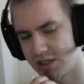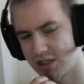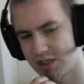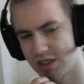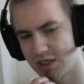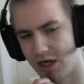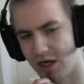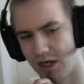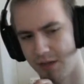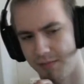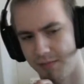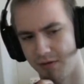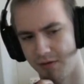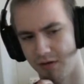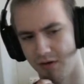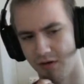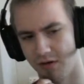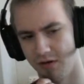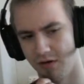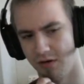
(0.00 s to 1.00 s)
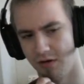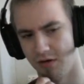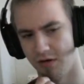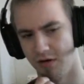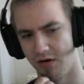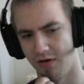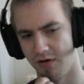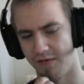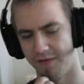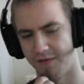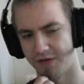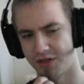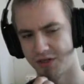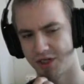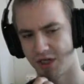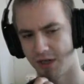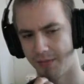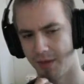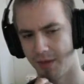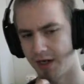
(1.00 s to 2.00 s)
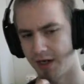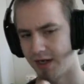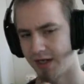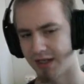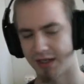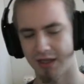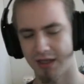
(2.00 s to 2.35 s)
type of a Shaman deck